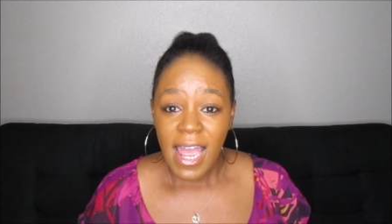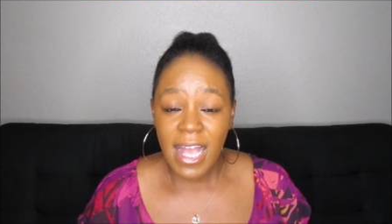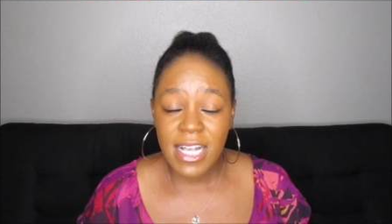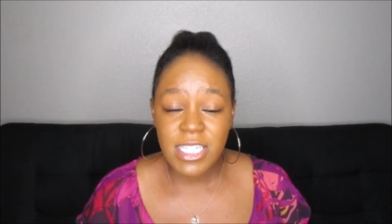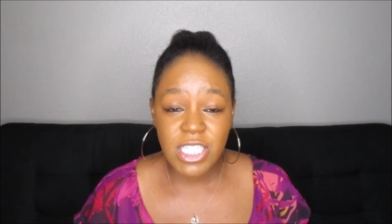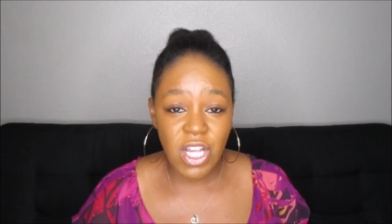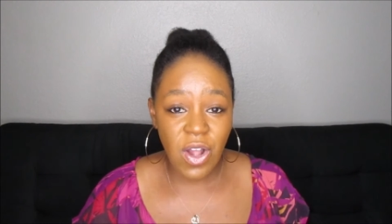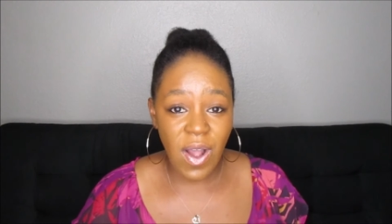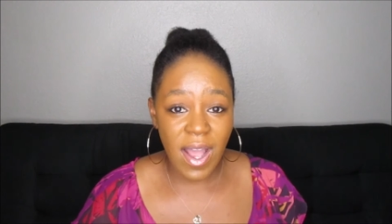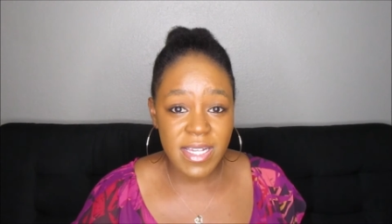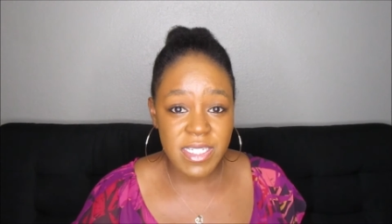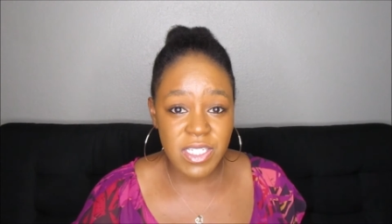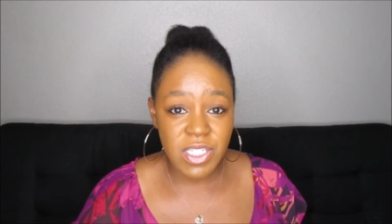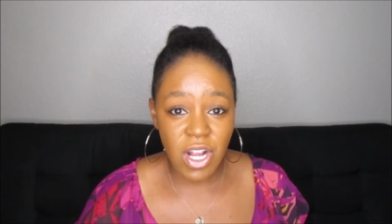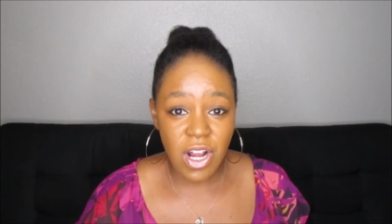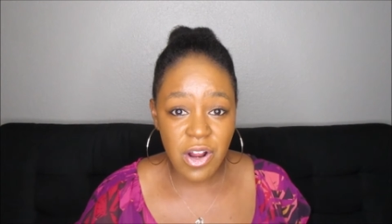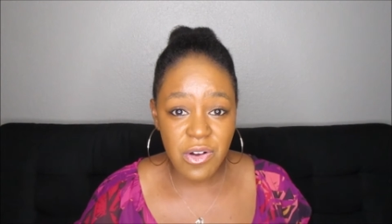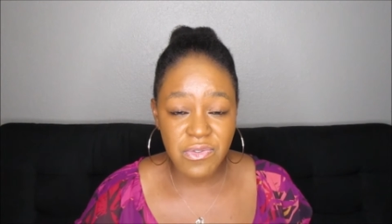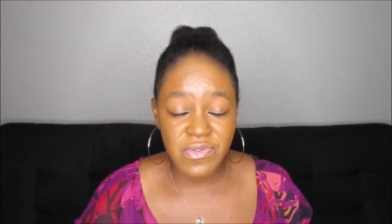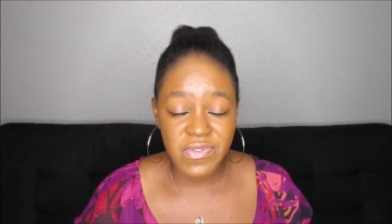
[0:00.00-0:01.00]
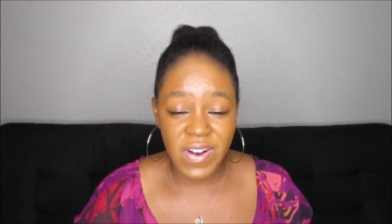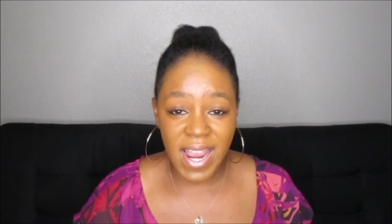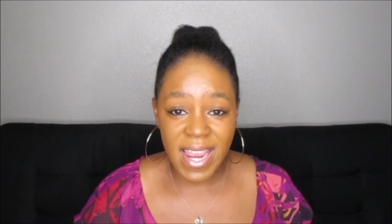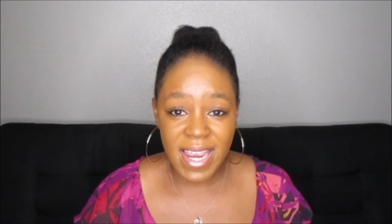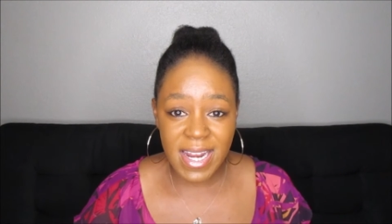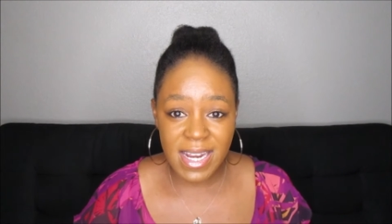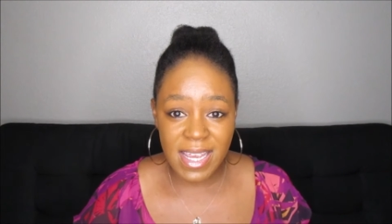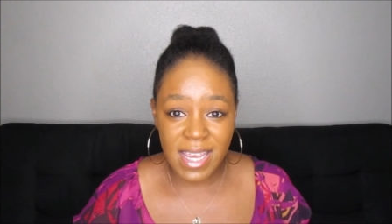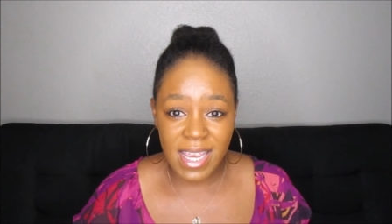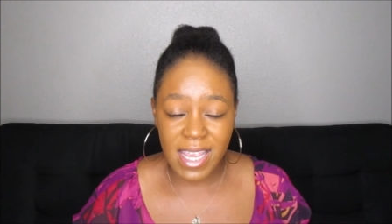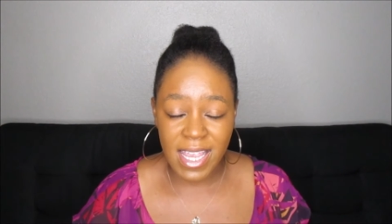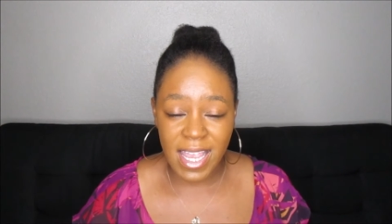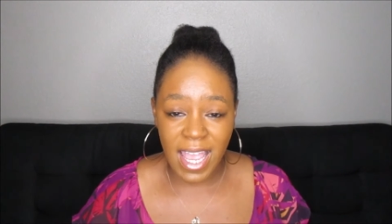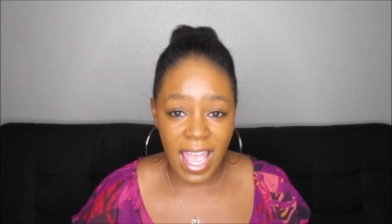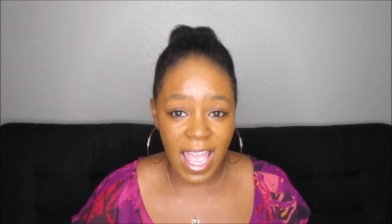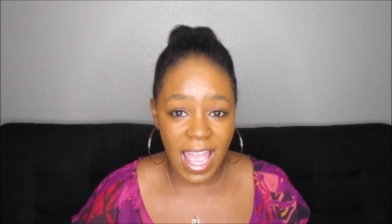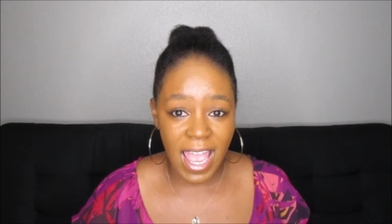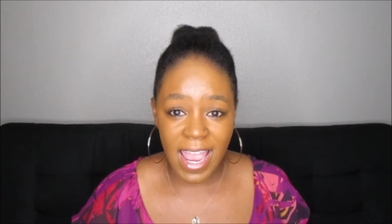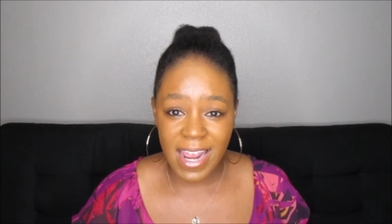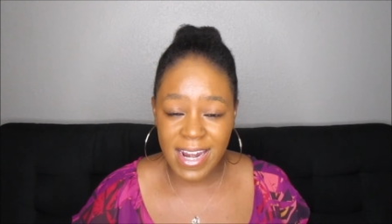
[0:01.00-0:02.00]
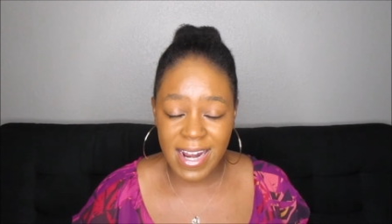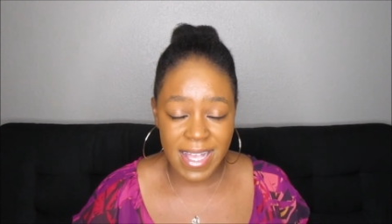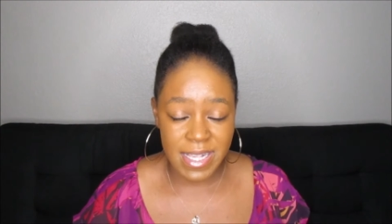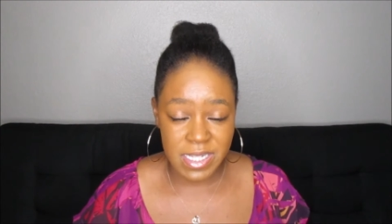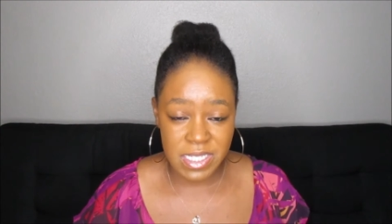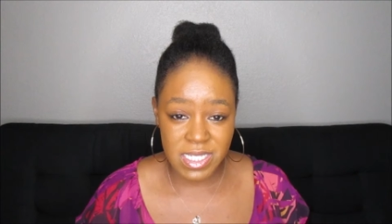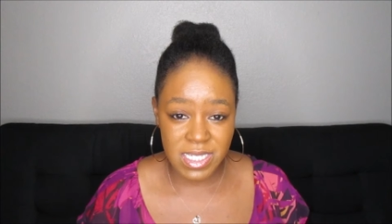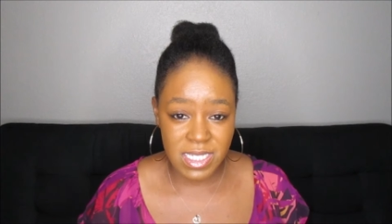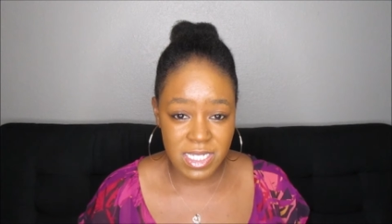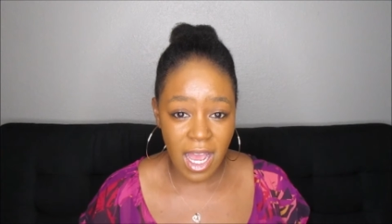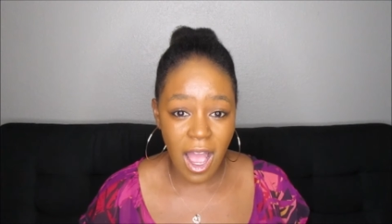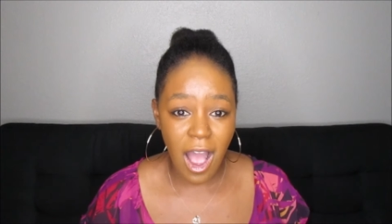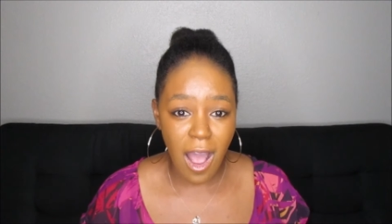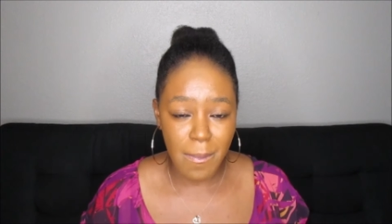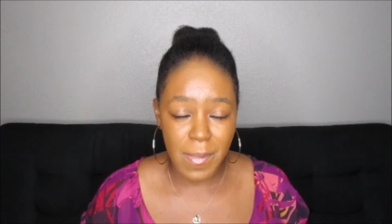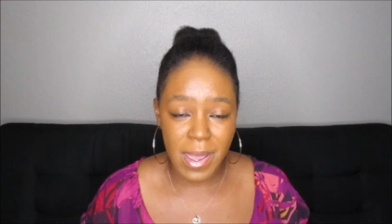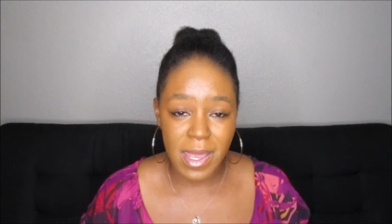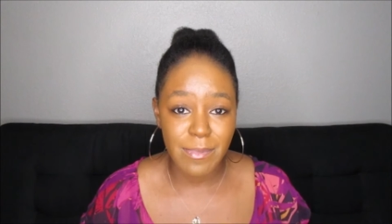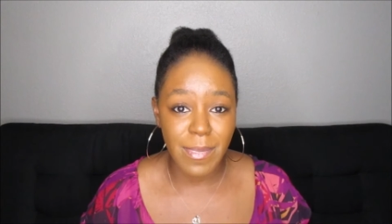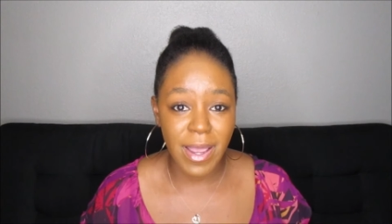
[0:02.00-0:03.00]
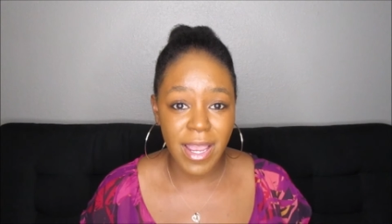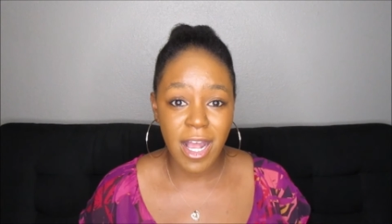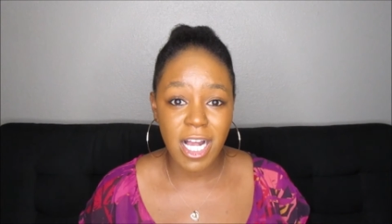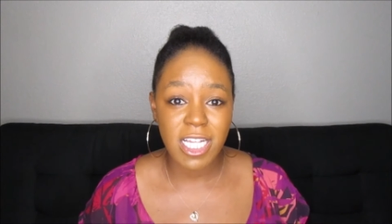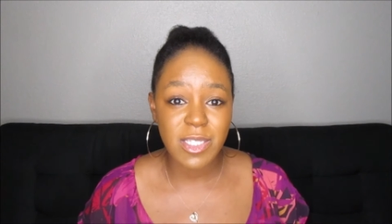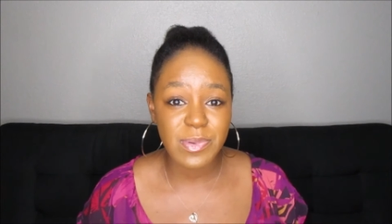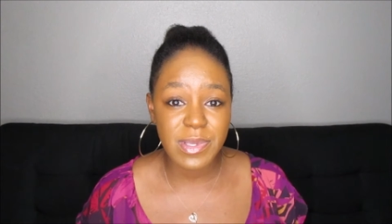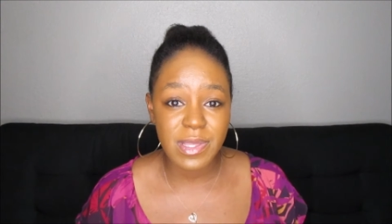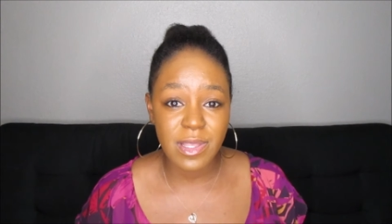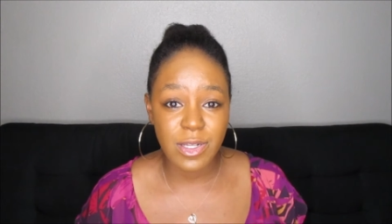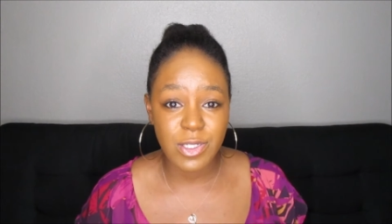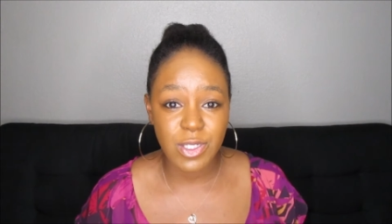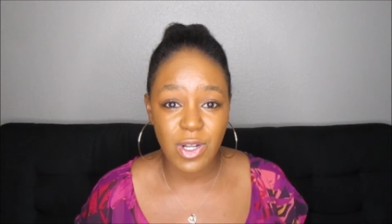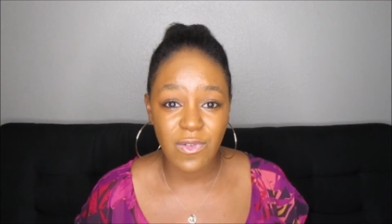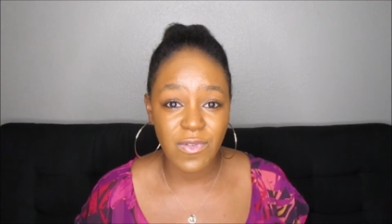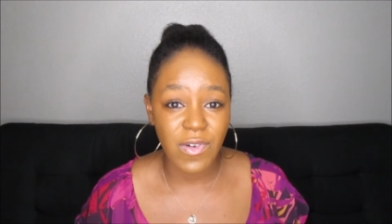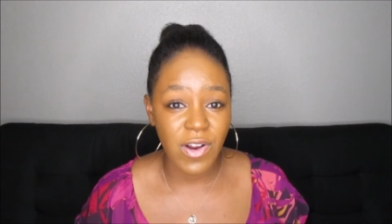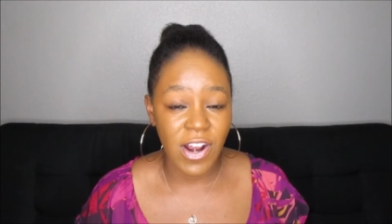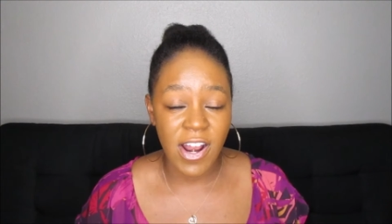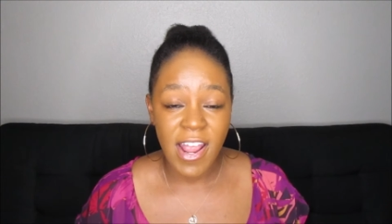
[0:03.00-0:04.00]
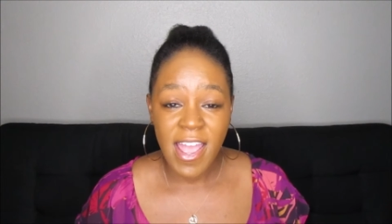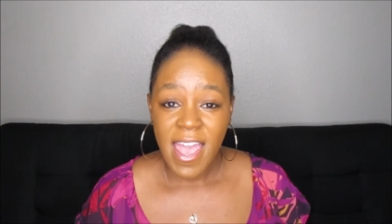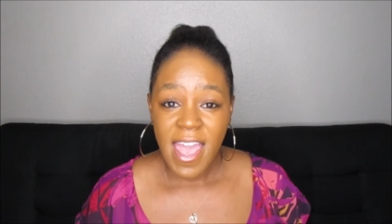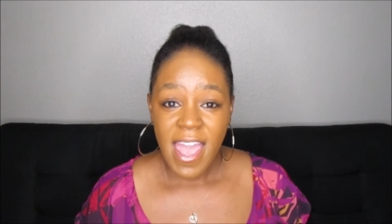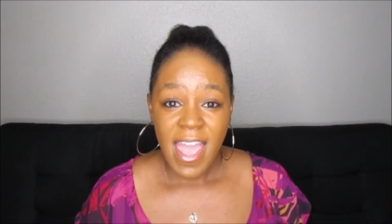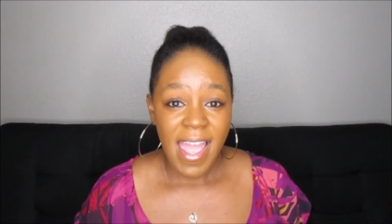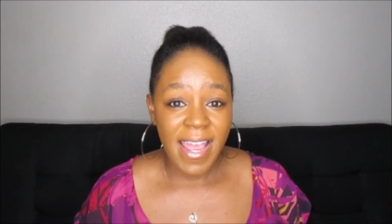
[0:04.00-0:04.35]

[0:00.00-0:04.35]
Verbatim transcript: And so I start writing and I stop and my husband looks over